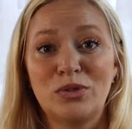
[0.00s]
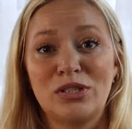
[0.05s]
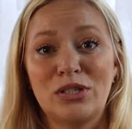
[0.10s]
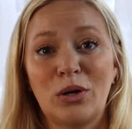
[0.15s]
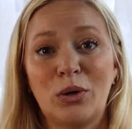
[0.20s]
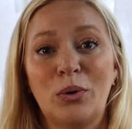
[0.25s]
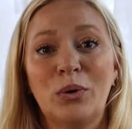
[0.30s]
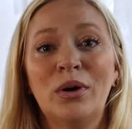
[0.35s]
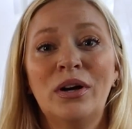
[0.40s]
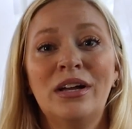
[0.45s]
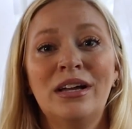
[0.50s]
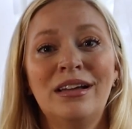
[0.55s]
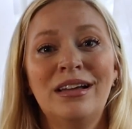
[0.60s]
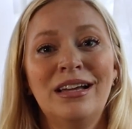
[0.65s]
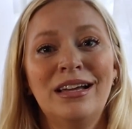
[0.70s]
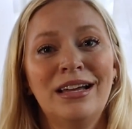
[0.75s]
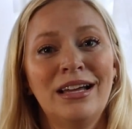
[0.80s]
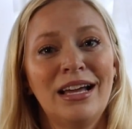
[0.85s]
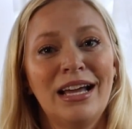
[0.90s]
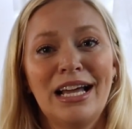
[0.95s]
So
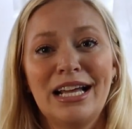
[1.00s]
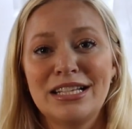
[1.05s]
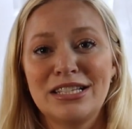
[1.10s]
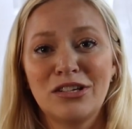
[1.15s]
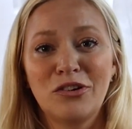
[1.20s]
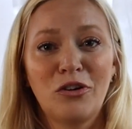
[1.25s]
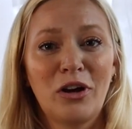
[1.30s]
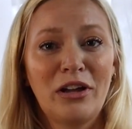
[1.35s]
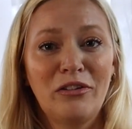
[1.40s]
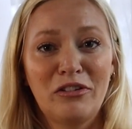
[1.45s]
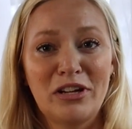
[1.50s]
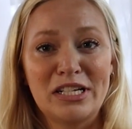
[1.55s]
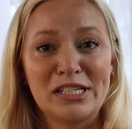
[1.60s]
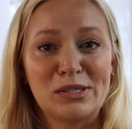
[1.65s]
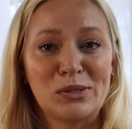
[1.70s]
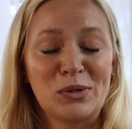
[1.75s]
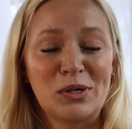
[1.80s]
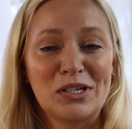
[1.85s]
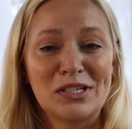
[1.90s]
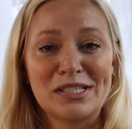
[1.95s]
it's a great
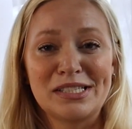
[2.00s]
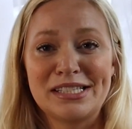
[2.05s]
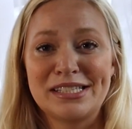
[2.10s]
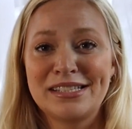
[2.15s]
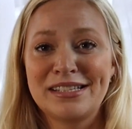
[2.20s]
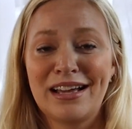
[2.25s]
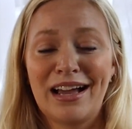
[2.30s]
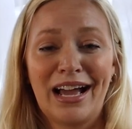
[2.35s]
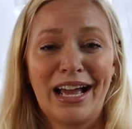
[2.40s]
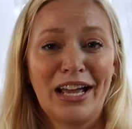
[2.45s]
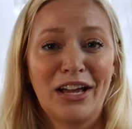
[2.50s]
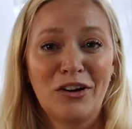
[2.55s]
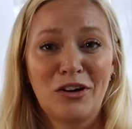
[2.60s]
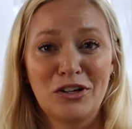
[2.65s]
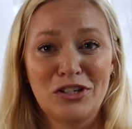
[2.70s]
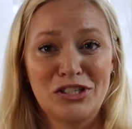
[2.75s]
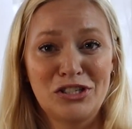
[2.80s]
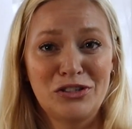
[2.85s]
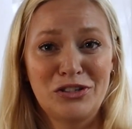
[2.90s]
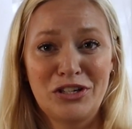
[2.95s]
resource. I
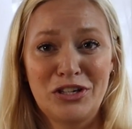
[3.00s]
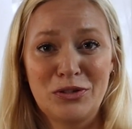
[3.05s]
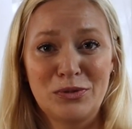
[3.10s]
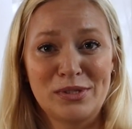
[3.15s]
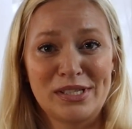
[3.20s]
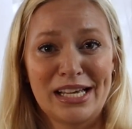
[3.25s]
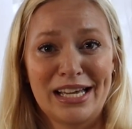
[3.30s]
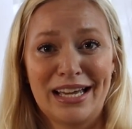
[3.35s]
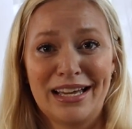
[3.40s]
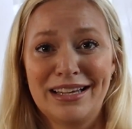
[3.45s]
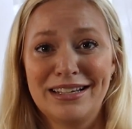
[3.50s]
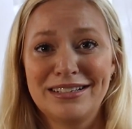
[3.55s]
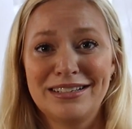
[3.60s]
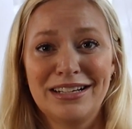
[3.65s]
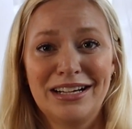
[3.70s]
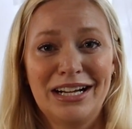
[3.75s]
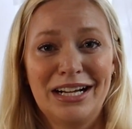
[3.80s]
encourage you to use it.